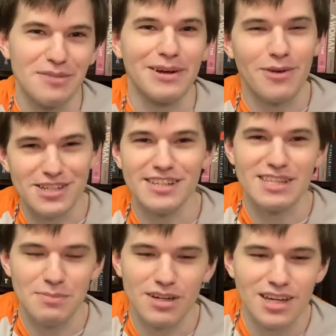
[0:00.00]
in question in
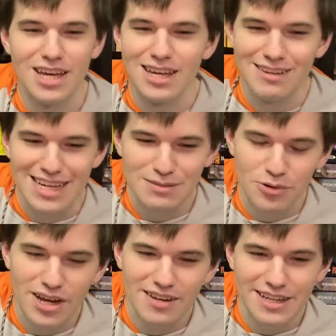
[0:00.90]
this book is
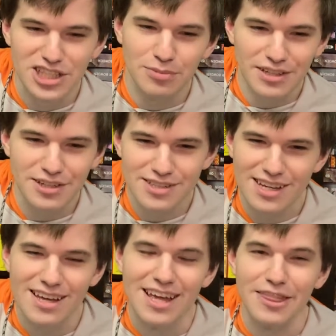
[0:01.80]
between these two brothers.
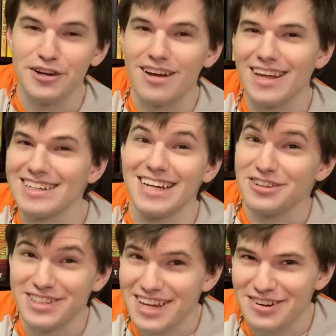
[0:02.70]
They're not like
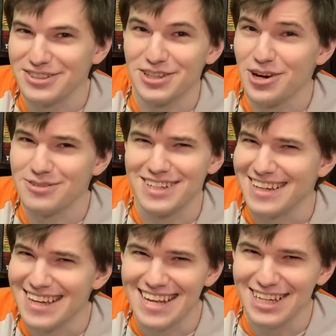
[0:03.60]
together, so don't
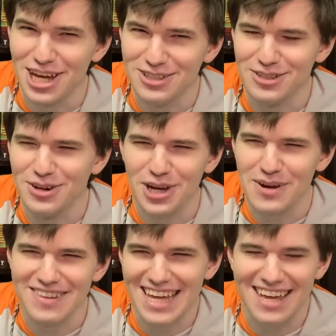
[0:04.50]
go
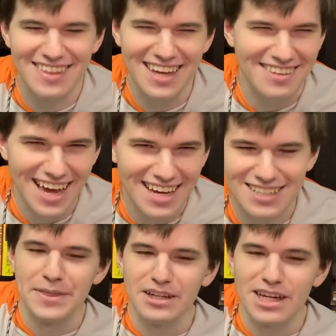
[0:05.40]
in thinking that.
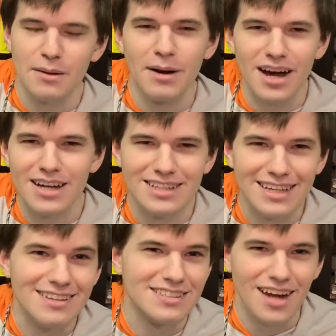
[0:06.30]
Their like bond
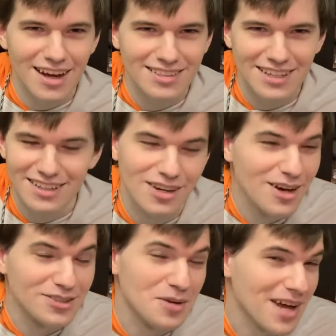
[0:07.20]
is toxic.
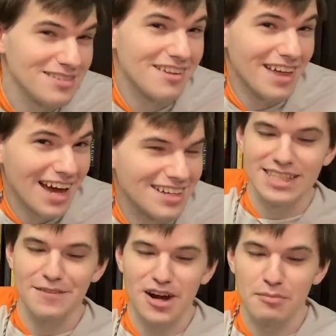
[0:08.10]
So I'm counting that.
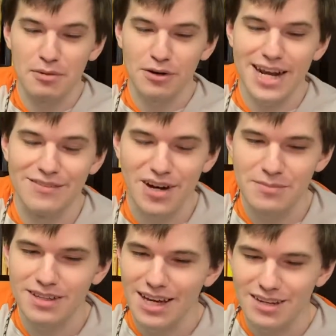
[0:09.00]
If I remember right from
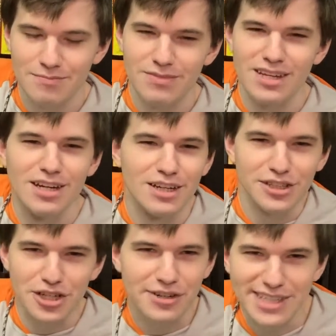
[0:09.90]
the like
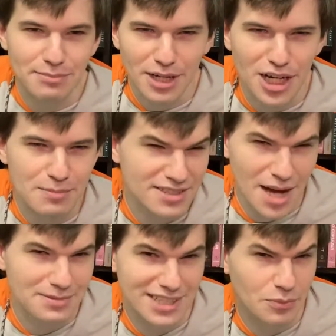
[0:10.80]
Goodreads blurb, synopsis,